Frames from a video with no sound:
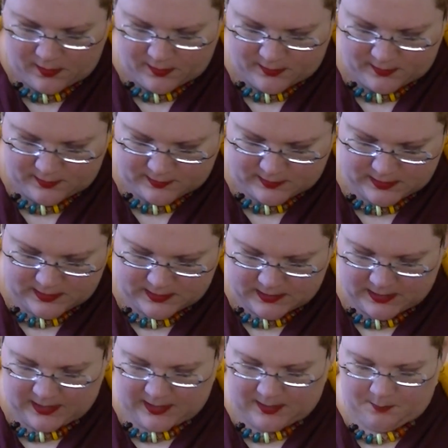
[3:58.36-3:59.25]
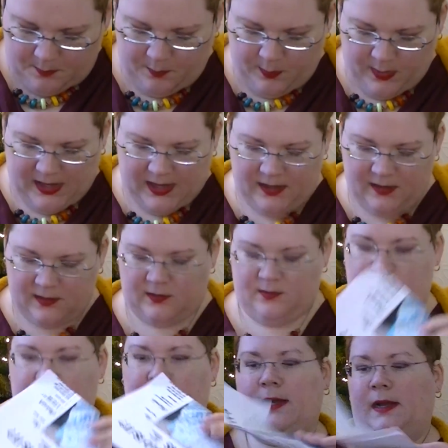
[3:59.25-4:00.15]
This is a
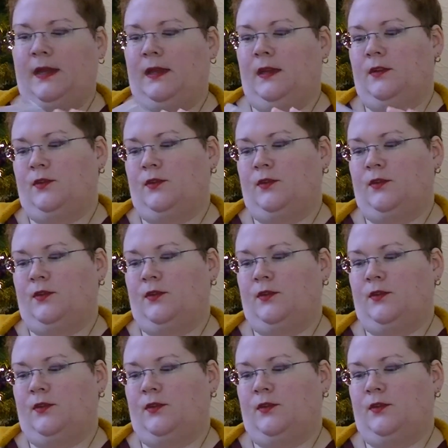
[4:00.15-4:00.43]
pattern by